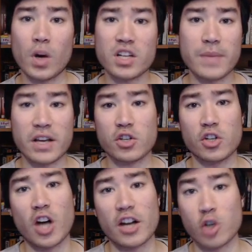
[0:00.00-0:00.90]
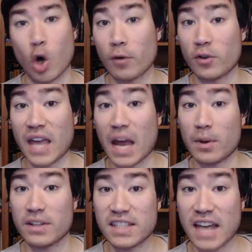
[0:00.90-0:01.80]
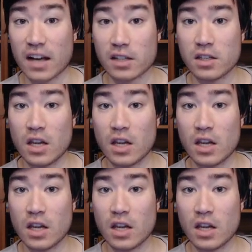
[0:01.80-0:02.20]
to make sure not to overcap on stacks.